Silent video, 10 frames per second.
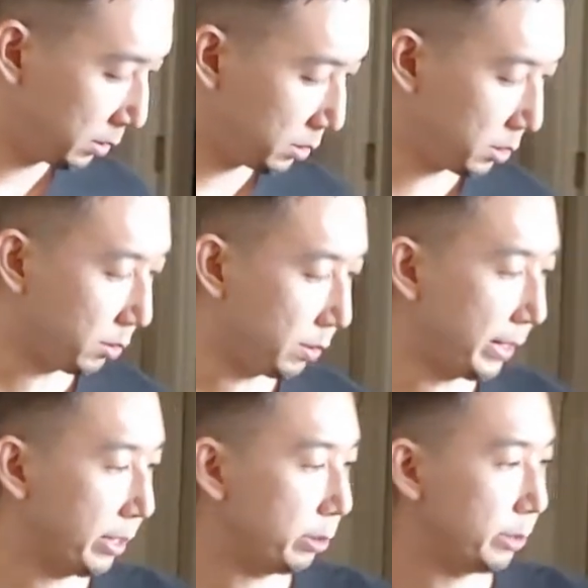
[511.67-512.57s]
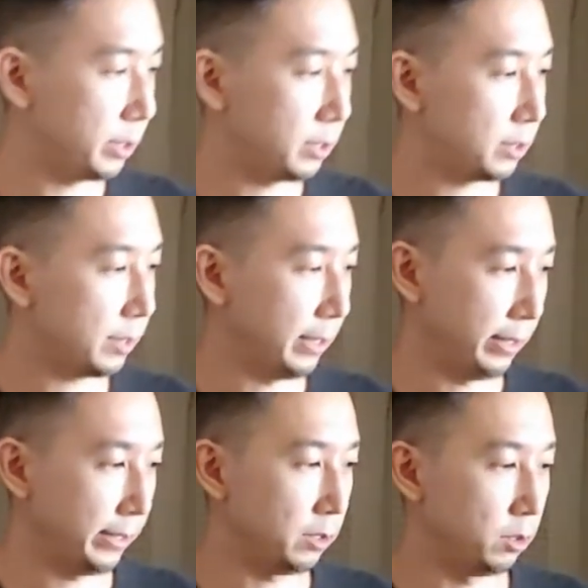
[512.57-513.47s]
So I always kind of
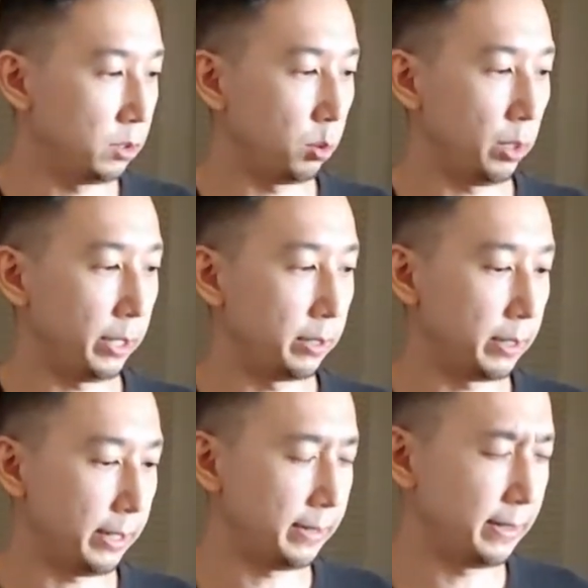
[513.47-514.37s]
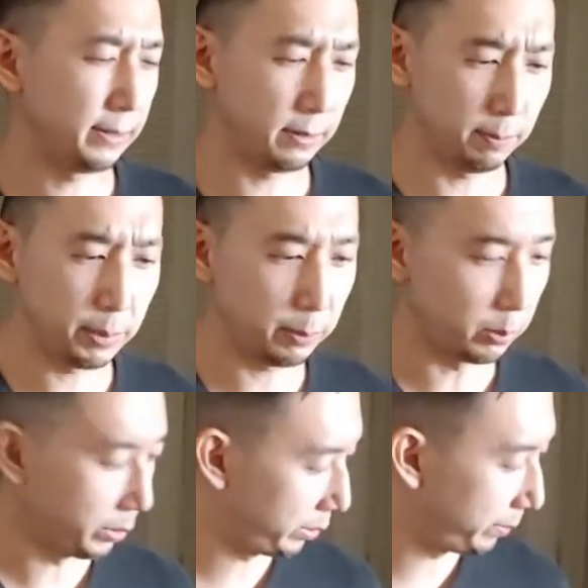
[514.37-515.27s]
like to use the water. I think
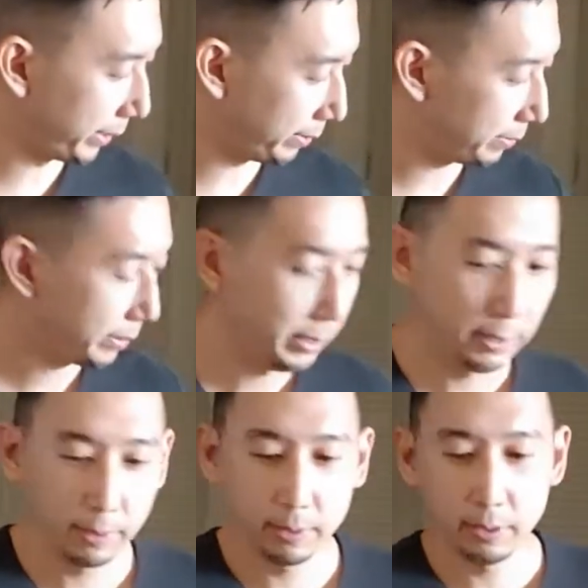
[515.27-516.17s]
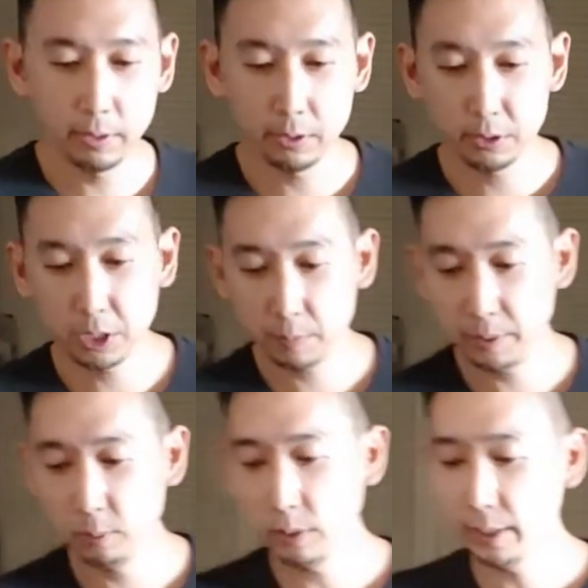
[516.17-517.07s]
people wrote about
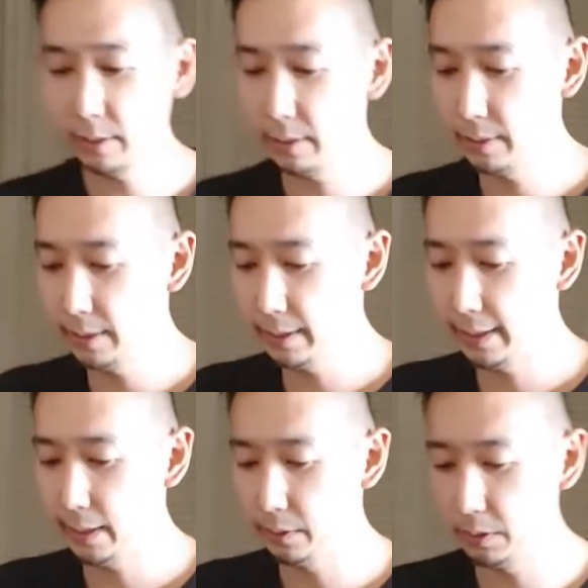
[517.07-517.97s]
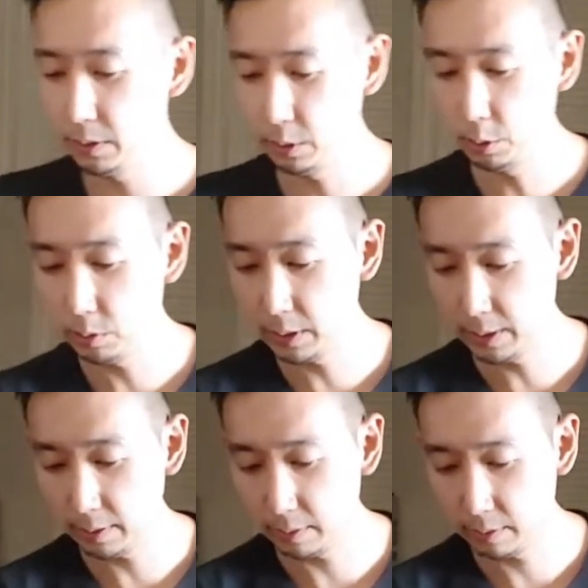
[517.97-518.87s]
chickpea water and how you could use
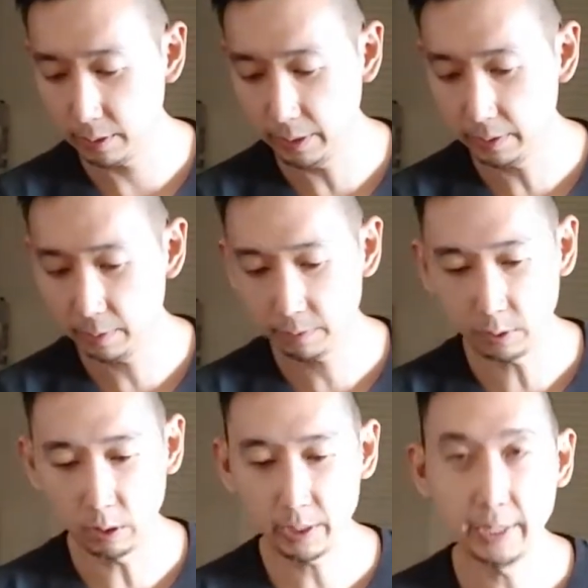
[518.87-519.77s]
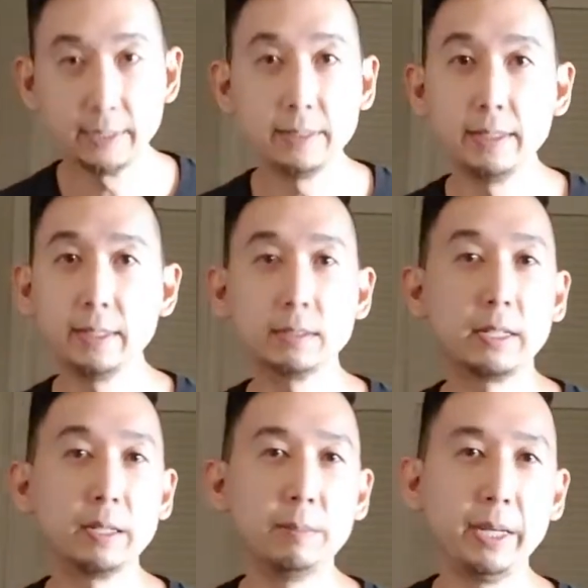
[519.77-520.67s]
it for all kinds of things
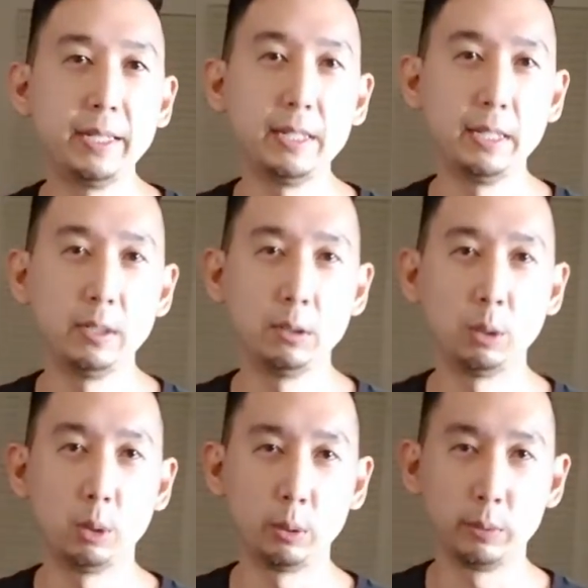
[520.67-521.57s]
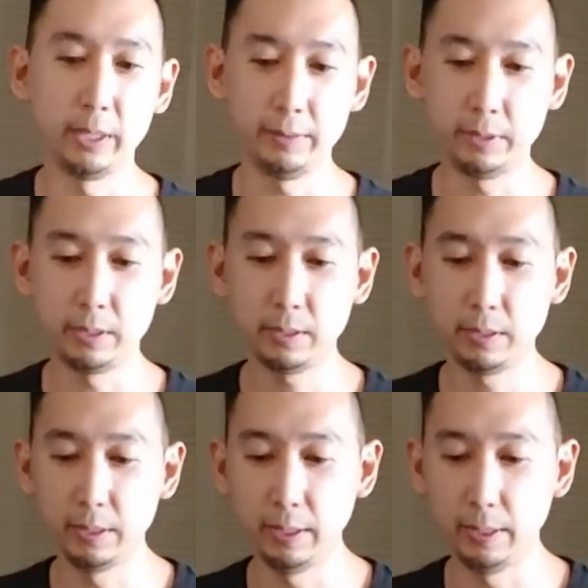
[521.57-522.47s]
like baking or
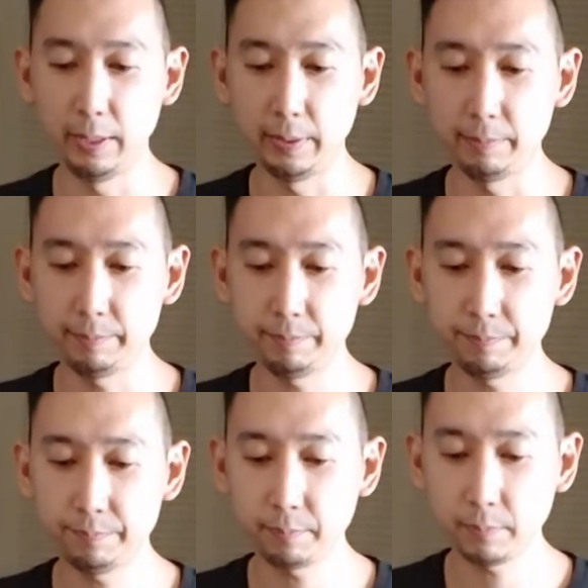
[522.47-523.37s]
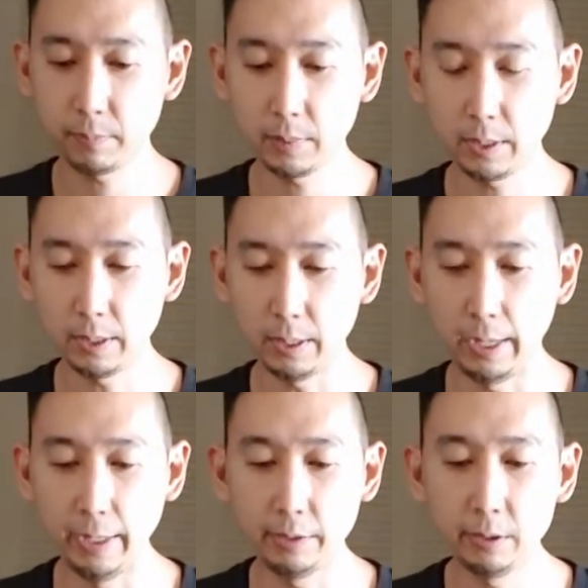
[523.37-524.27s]
whatever.
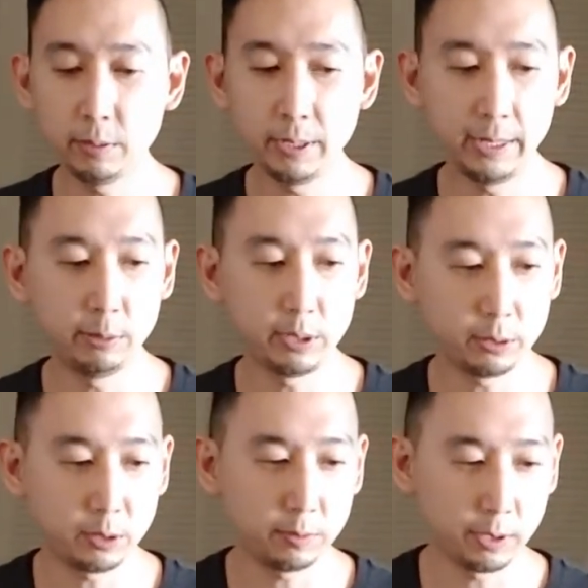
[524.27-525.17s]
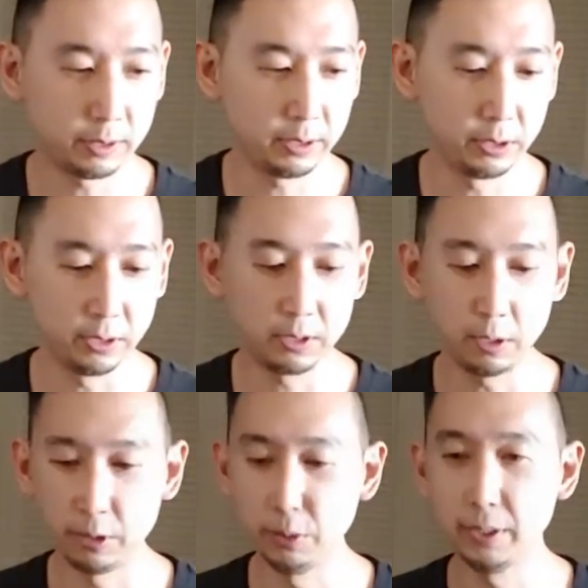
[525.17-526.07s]
I don't know that I would go so far to just
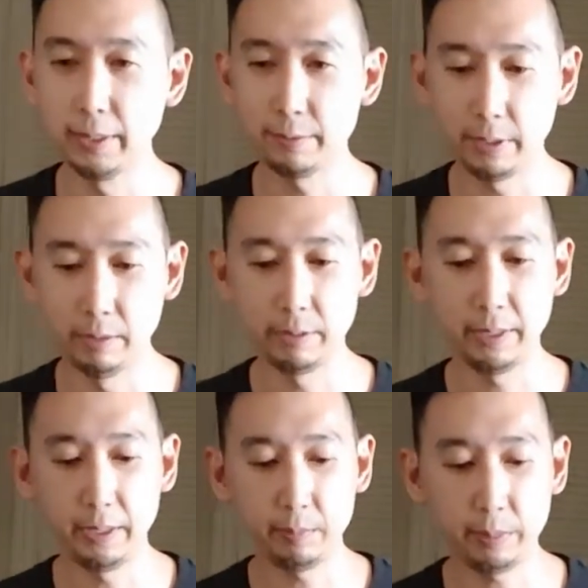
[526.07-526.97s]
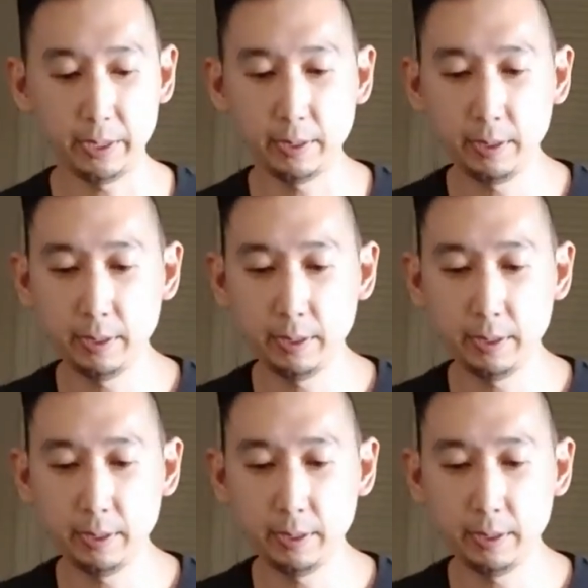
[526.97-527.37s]
start using it for everything, but